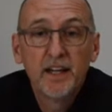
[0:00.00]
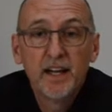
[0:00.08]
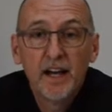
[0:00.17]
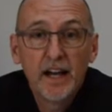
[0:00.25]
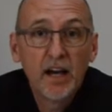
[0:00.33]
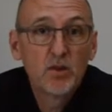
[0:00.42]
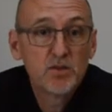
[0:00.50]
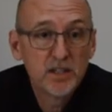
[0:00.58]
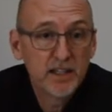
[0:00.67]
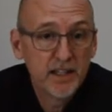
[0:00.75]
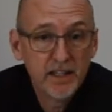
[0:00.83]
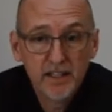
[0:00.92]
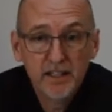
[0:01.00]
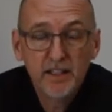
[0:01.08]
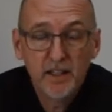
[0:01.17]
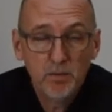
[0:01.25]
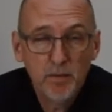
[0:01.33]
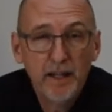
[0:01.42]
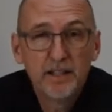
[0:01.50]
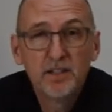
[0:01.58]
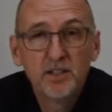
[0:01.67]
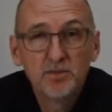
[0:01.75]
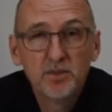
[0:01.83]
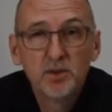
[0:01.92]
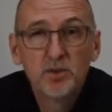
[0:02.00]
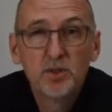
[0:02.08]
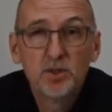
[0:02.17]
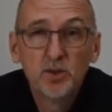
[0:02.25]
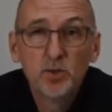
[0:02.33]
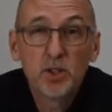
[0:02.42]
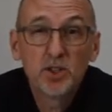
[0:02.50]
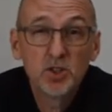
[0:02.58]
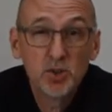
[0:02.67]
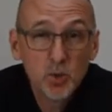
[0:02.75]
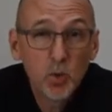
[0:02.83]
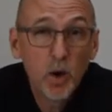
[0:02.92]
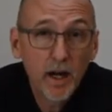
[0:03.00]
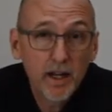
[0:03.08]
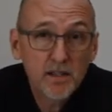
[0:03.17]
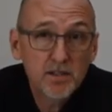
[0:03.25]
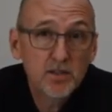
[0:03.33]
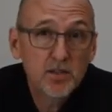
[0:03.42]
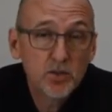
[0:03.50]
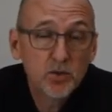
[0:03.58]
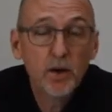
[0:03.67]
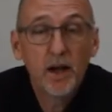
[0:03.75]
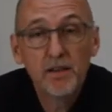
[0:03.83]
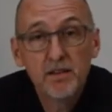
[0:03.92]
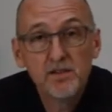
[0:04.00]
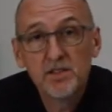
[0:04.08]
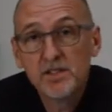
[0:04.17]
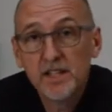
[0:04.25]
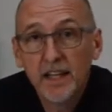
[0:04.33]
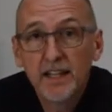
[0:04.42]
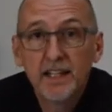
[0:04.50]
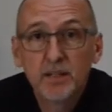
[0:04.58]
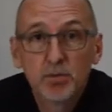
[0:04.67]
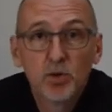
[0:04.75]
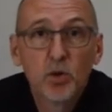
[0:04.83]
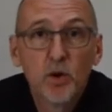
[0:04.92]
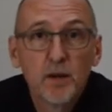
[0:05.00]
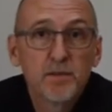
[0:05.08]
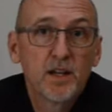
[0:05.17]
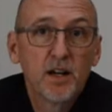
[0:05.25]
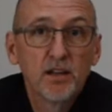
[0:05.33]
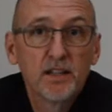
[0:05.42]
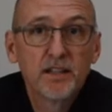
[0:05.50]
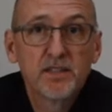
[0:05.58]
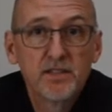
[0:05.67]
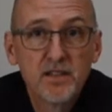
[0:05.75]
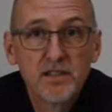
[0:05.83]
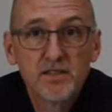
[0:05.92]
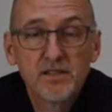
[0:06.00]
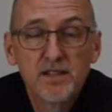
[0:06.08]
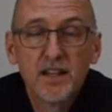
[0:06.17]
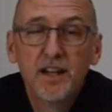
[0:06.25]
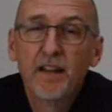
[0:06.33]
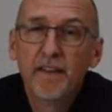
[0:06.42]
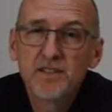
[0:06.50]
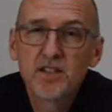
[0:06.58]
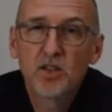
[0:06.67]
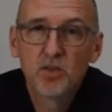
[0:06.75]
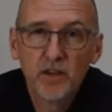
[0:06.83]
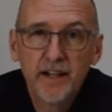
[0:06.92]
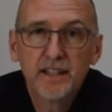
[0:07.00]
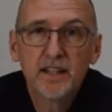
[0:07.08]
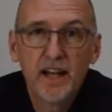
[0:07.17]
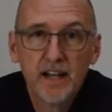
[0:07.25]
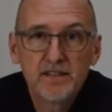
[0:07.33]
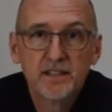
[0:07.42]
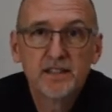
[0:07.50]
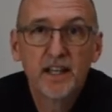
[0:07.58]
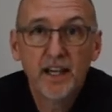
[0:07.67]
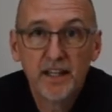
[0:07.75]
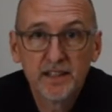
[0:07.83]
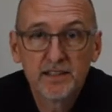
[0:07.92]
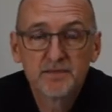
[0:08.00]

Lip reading: how to get in and make the computer do what you want it to do rather than just taking a program that already exists, that's a great class to take.